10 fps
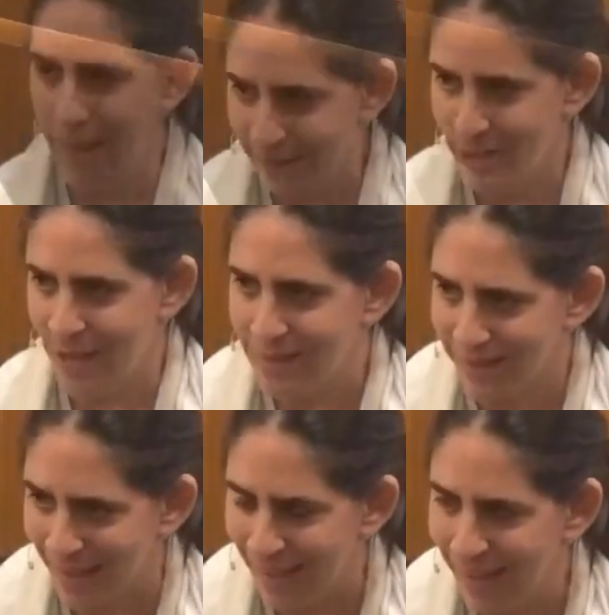
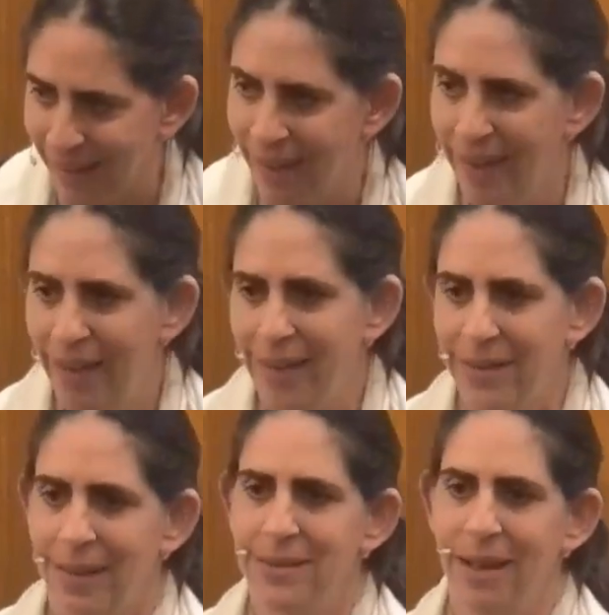apologizing and
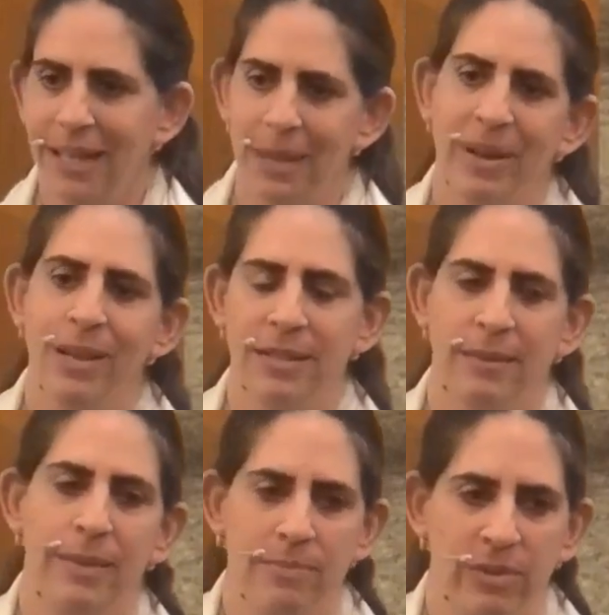not to knock it, but I know
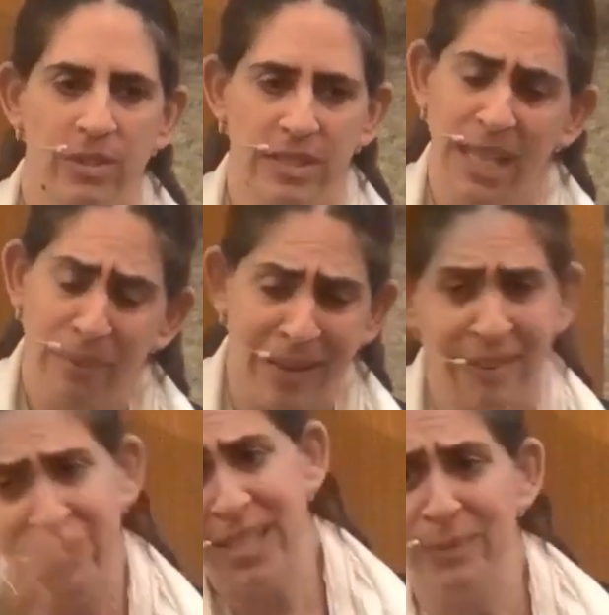some people just like put
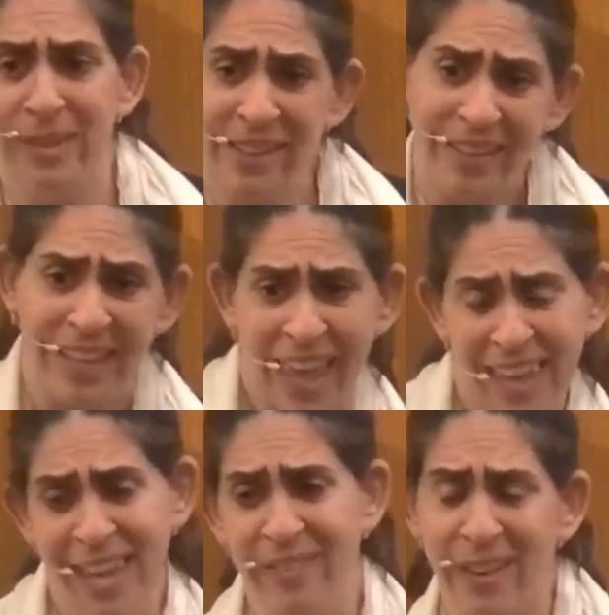on Facebook, like,
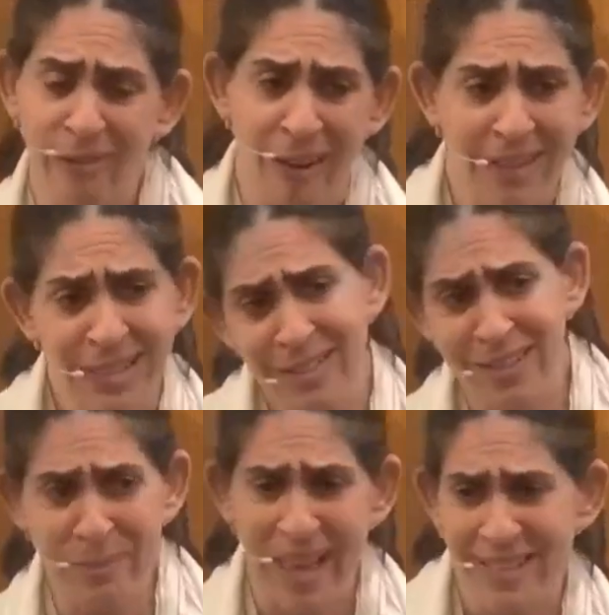hey, if I've wronged you
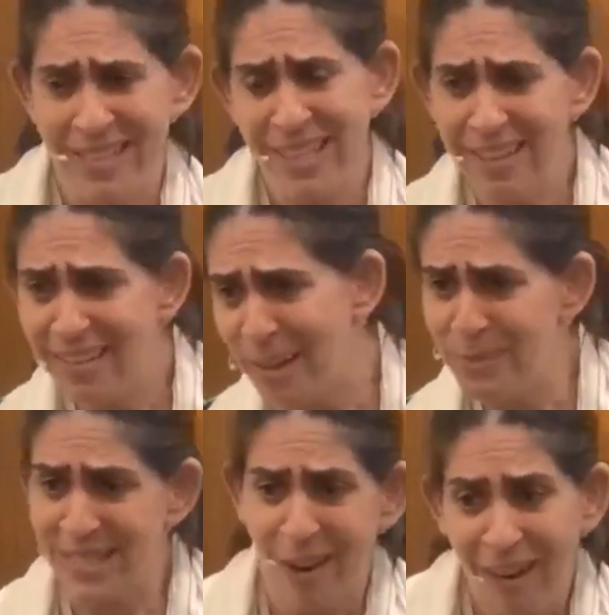in the past year,
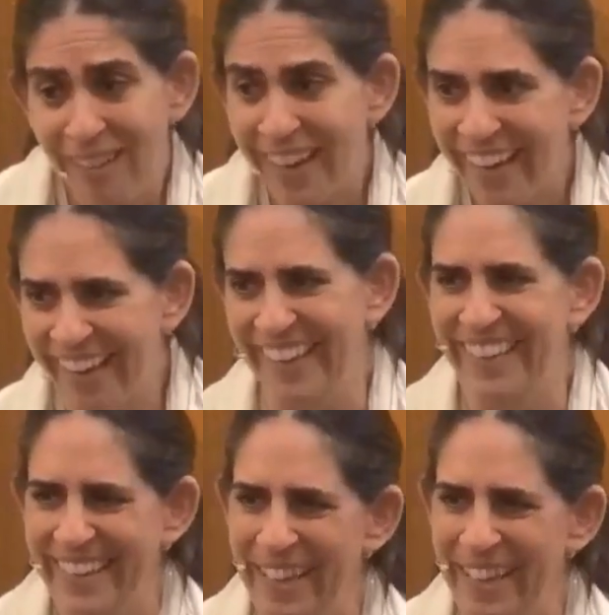I'm sorry.